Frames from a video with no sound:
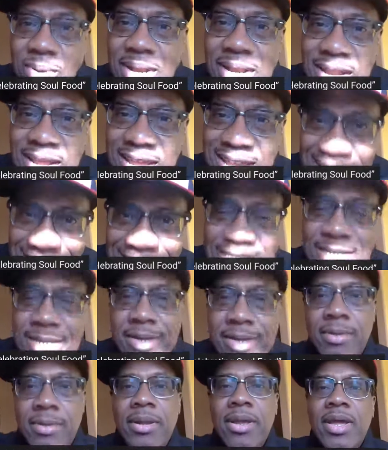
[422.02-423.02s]
you in the
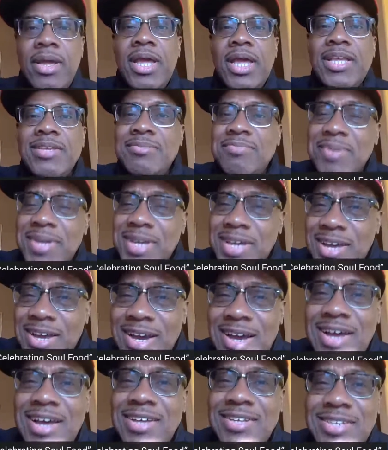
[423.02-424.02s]
kitchen, it's
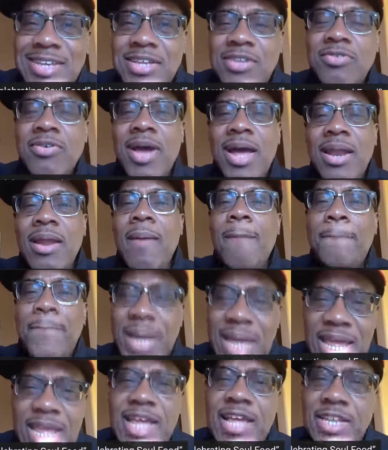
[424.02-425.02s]
because they're trying to
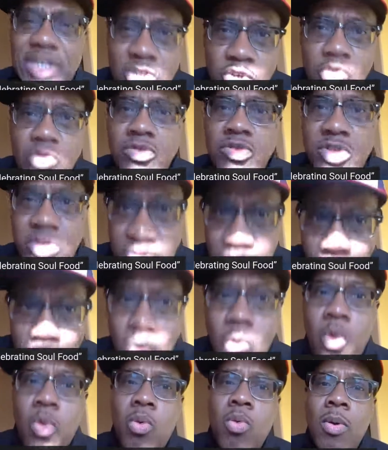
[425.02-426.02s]
appease your
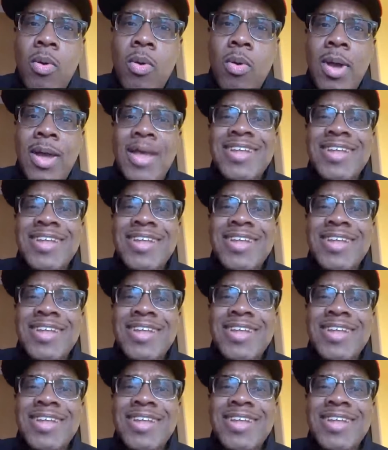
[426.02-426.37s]
soul.